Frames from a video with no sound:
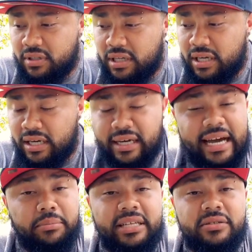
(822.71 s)

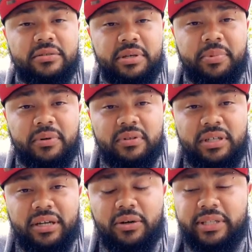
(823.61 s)
God bless those people.
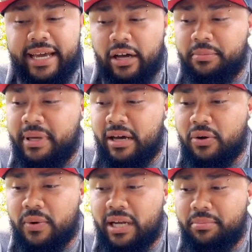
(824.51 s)
You know, they helped me
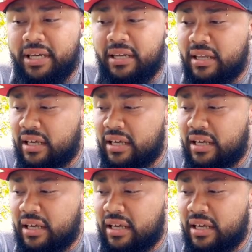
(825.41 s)
out quite a bit.